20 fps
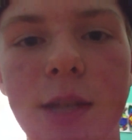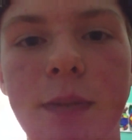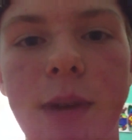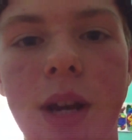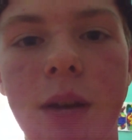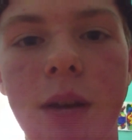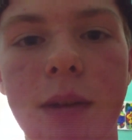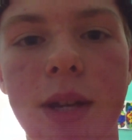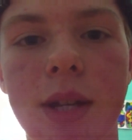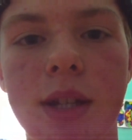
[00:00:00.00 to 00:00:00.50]

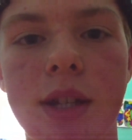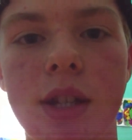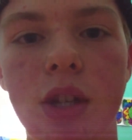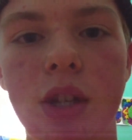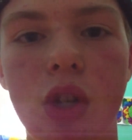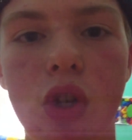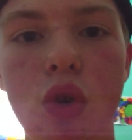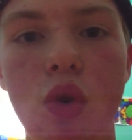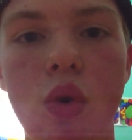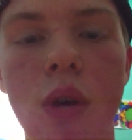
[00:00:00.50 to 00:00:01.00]
Spider-Man
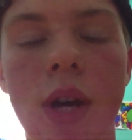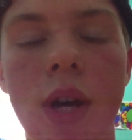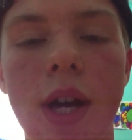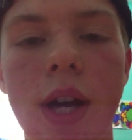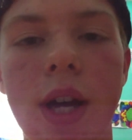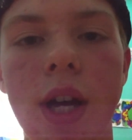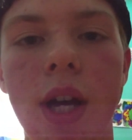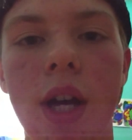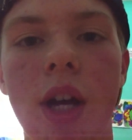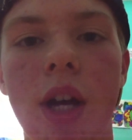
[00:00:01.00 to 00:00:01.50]
2
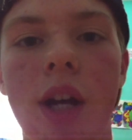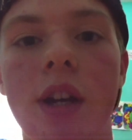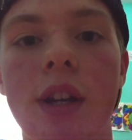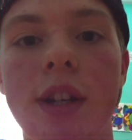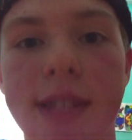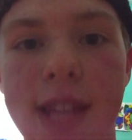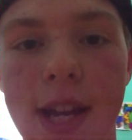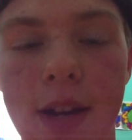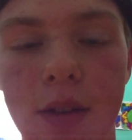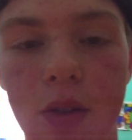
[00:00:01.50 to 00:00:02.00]

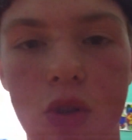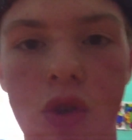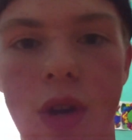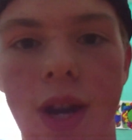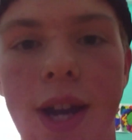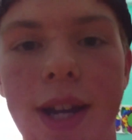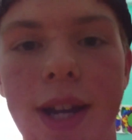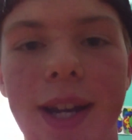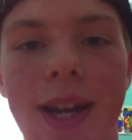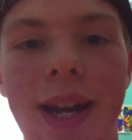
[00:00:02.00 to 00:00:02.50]

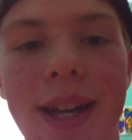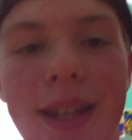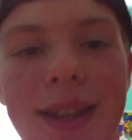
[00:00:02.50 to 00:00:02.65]
soundtrack.